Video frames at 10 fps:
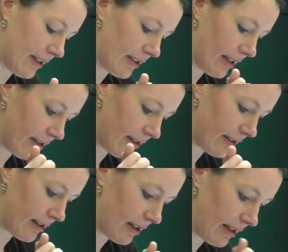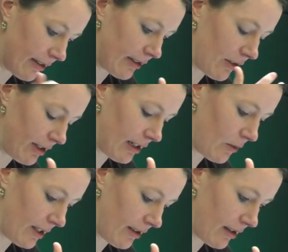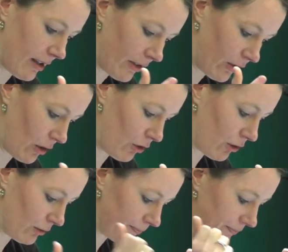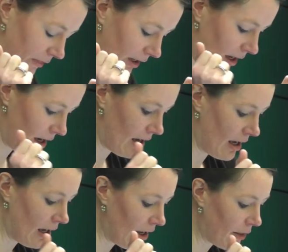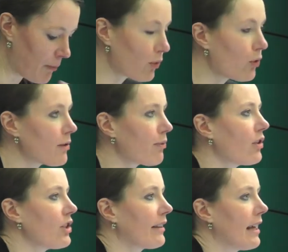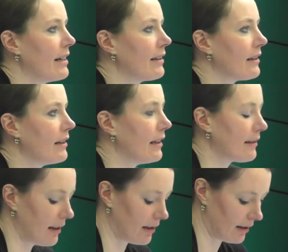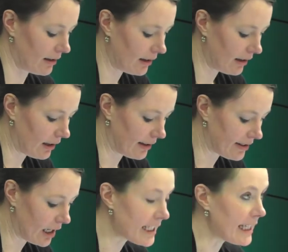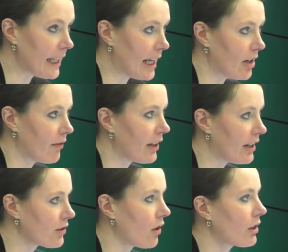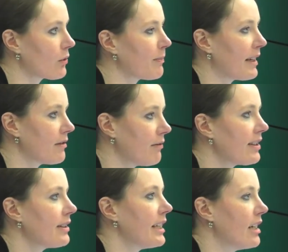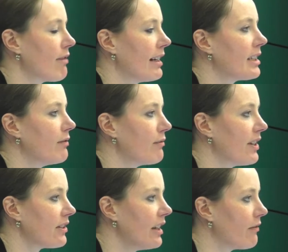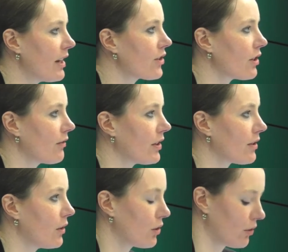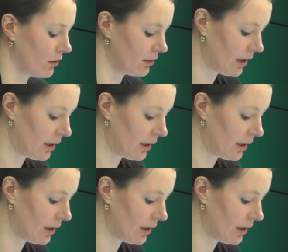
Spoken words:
is associated with the social. The broader project then is a study then of the historical specificity and relatively recent invention of the social